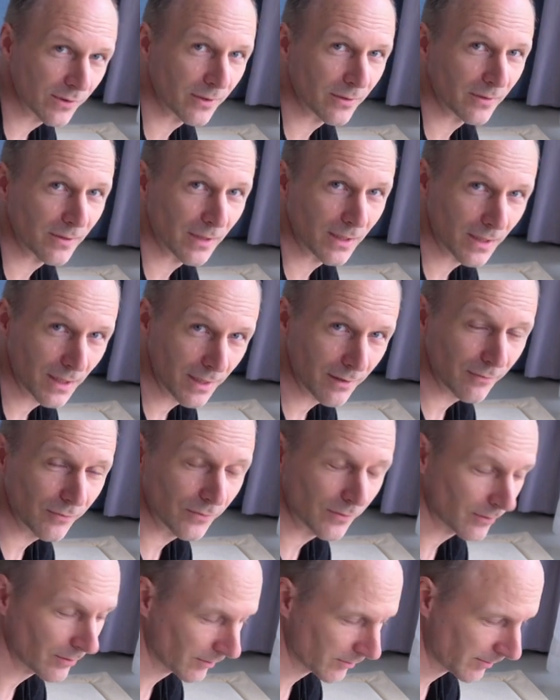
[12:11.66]
and you
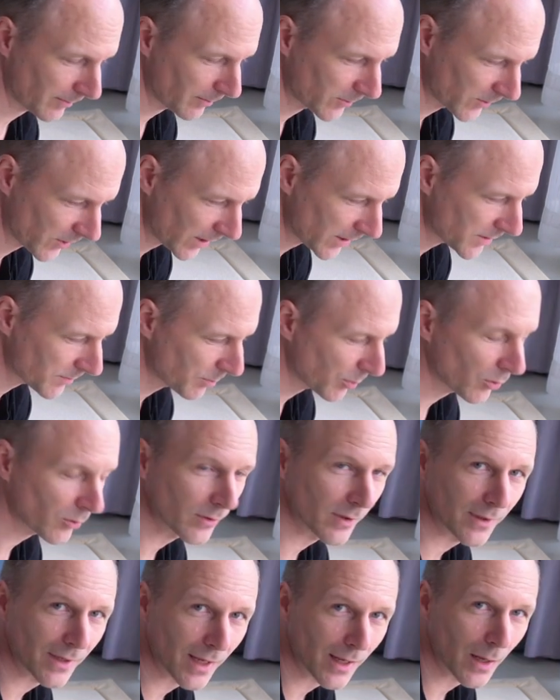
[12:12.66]
lift your chest
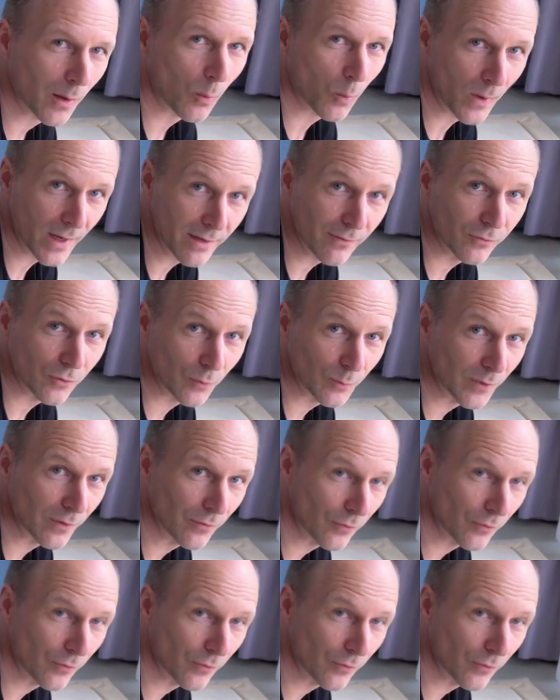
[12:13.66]
bone away from the